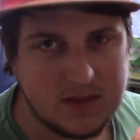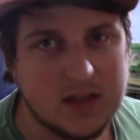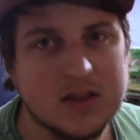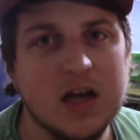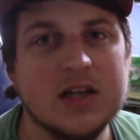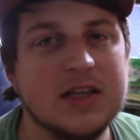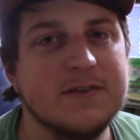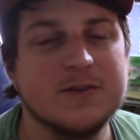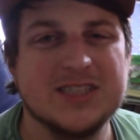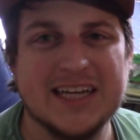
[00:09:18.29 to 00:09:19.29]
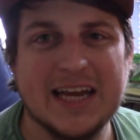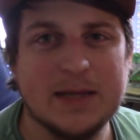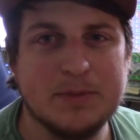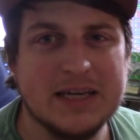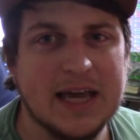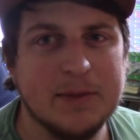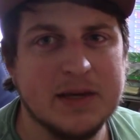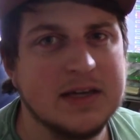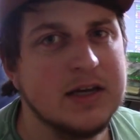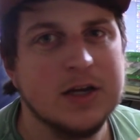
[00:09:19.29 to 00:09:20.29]
luckily for ten eighty p
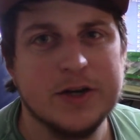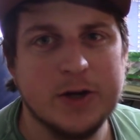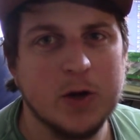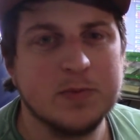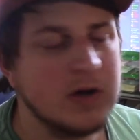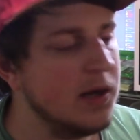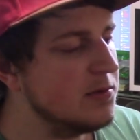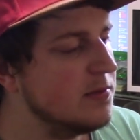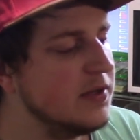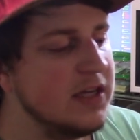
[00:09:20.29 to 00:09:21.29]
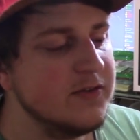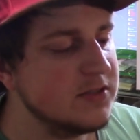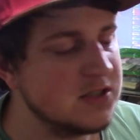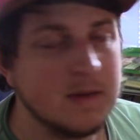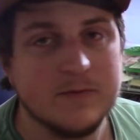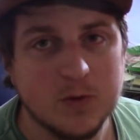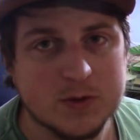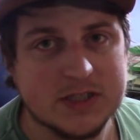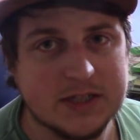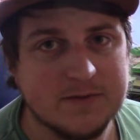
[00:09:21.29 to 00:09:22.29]
gaming, no problem. Even some
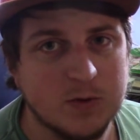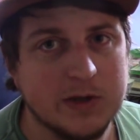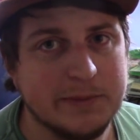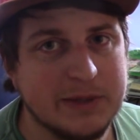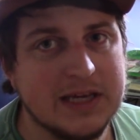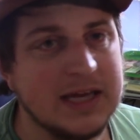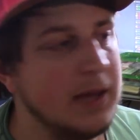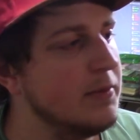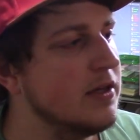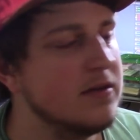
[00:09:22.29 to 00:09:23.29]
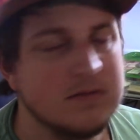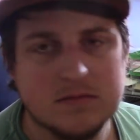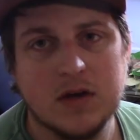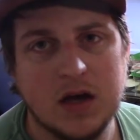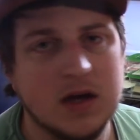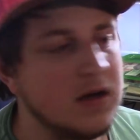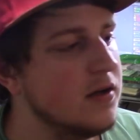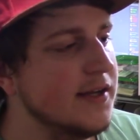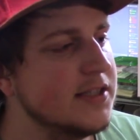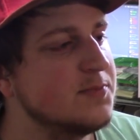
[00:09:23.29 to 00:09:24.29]
fourteen forty p gaming uh,
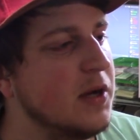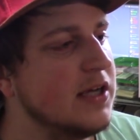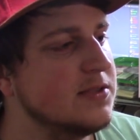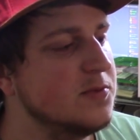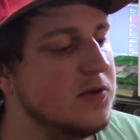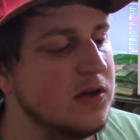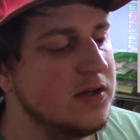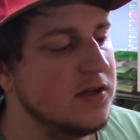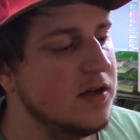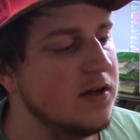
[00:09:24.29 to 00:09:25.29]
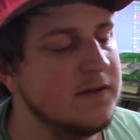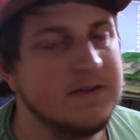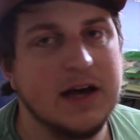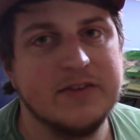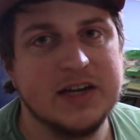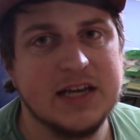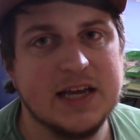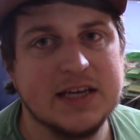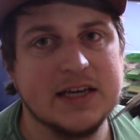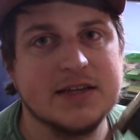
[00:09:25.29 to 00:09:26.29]
is possible on a, on a five eighty
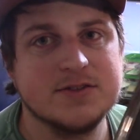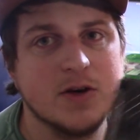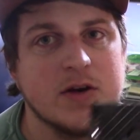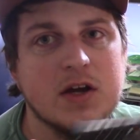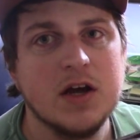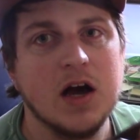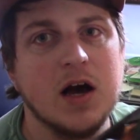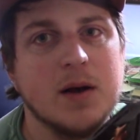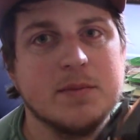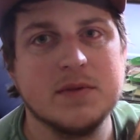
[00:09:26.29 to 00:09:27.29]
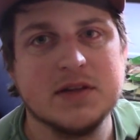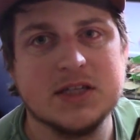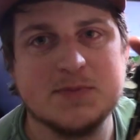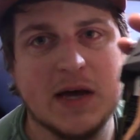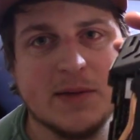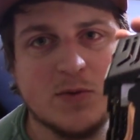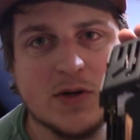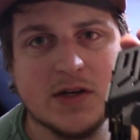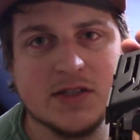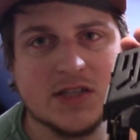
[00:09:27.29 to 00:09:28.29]
eight gig. So um, this bad
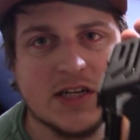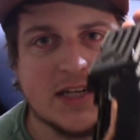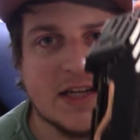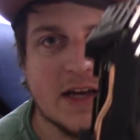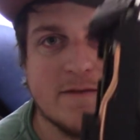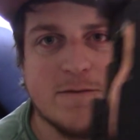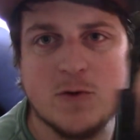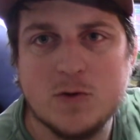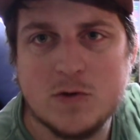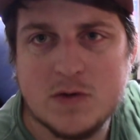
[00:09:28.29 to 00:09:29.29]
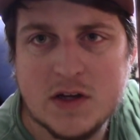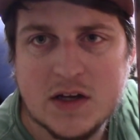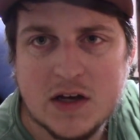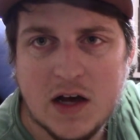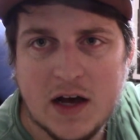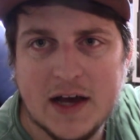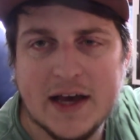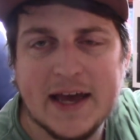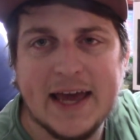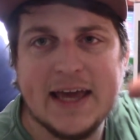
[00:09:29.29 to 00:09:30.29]
boy is going to need a full uh,
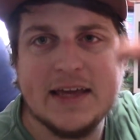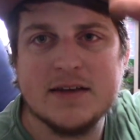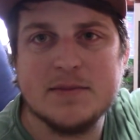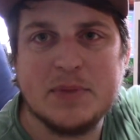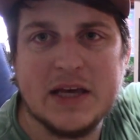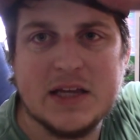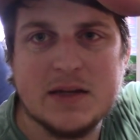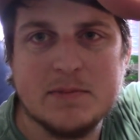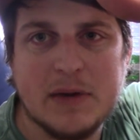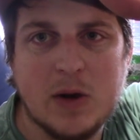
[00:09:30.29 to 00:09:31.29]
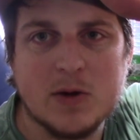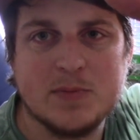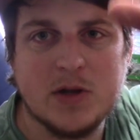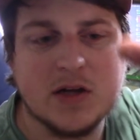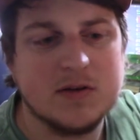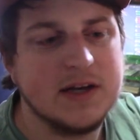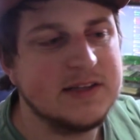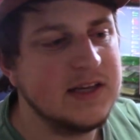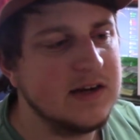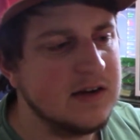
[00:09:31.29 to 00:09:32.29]
eight pin power plug right
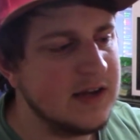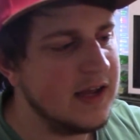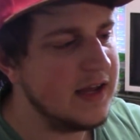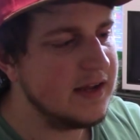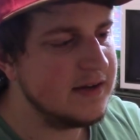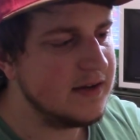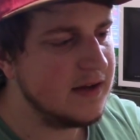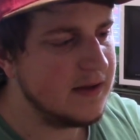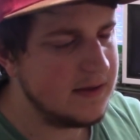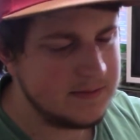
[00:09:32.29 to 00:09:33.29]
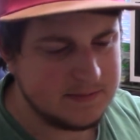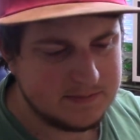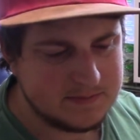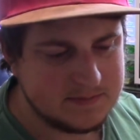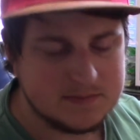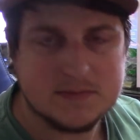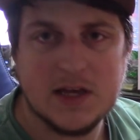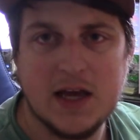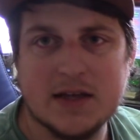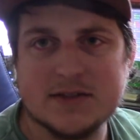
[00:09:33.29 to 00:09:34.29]
there, and um,
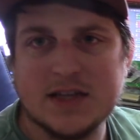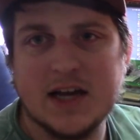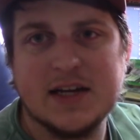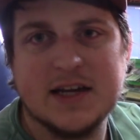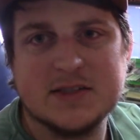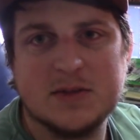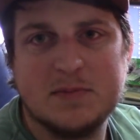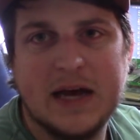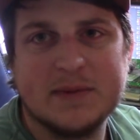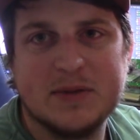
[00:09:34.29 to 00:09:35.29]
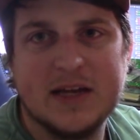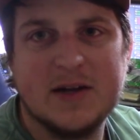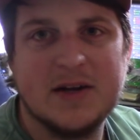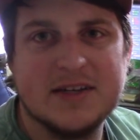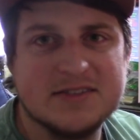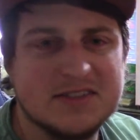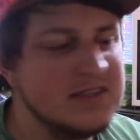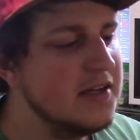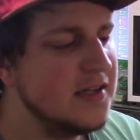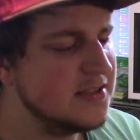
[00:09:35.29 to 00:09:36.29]
yeah, it's got a nice little back plate on it. It's a,
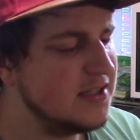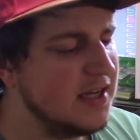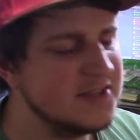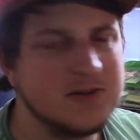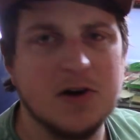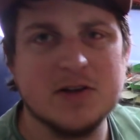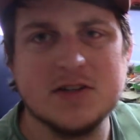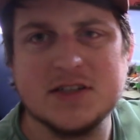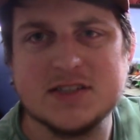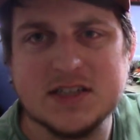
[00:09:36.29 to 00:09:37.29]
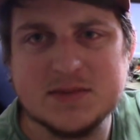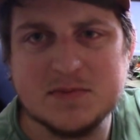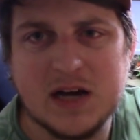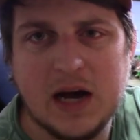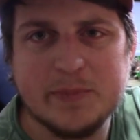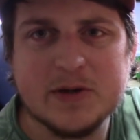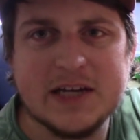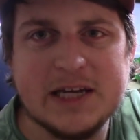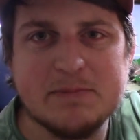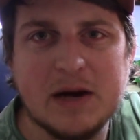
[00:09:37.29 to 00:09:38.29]
it's a nice card. Look, it's got some copper
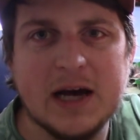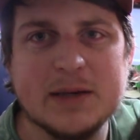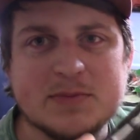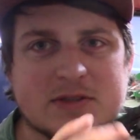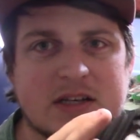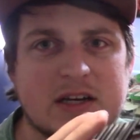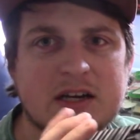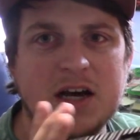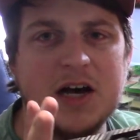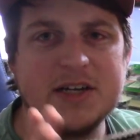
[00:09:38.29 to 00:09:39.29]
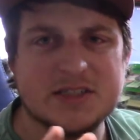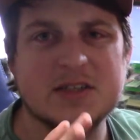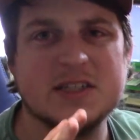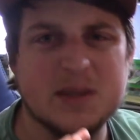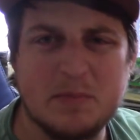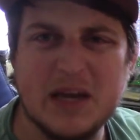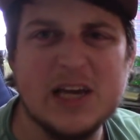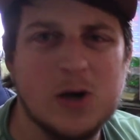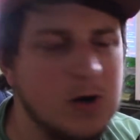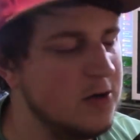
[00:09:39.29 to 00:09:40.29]
heat pipes. Uh, it's a it's a big
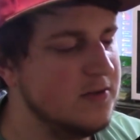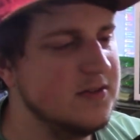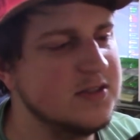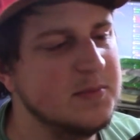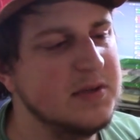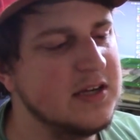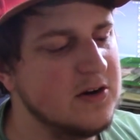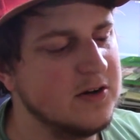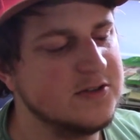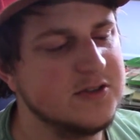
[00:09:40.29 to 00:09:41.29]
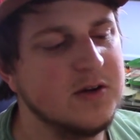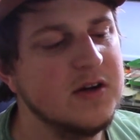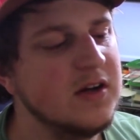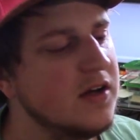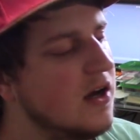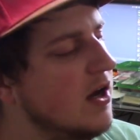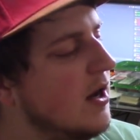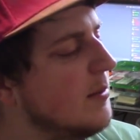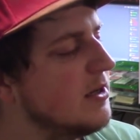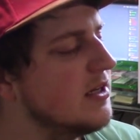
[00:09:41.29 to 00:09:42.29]
card. It's a big card. So uh,
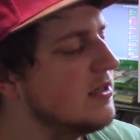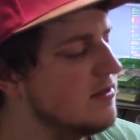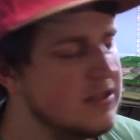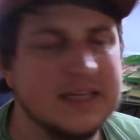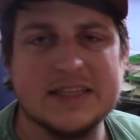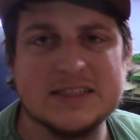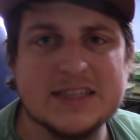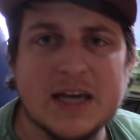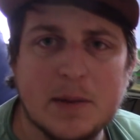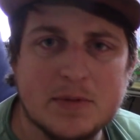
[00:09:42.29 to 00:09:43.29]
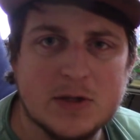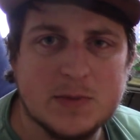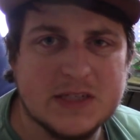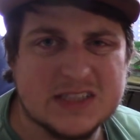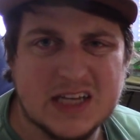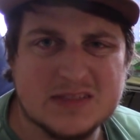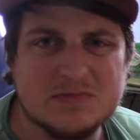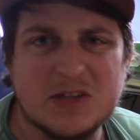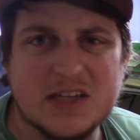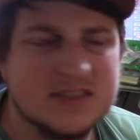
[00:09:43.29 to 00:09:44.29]
I'm gonna clean this thing up a little bit. It's got
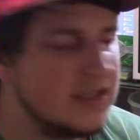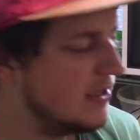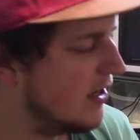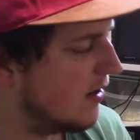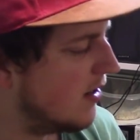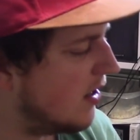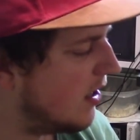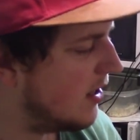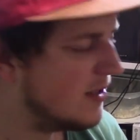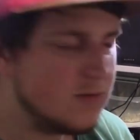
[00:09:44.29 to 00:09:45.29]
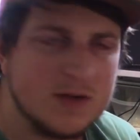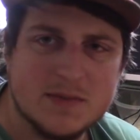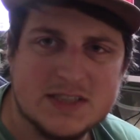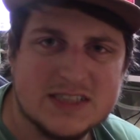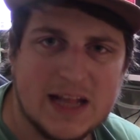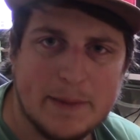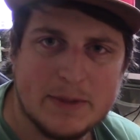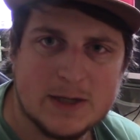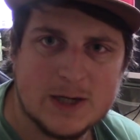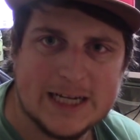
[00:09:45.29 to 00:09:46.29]
some dust in there, uh, and we're gonna be
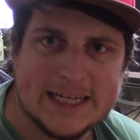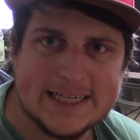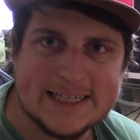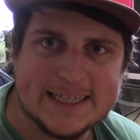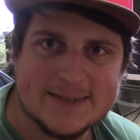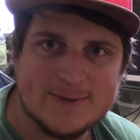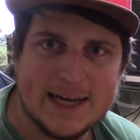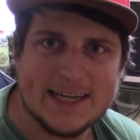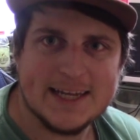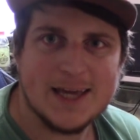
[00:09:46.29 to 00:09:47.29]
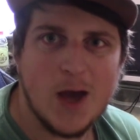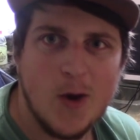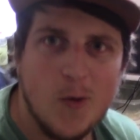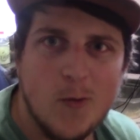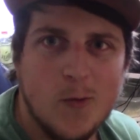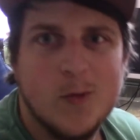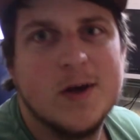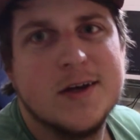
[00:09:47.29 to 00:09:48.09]
slapping her in, ready to go.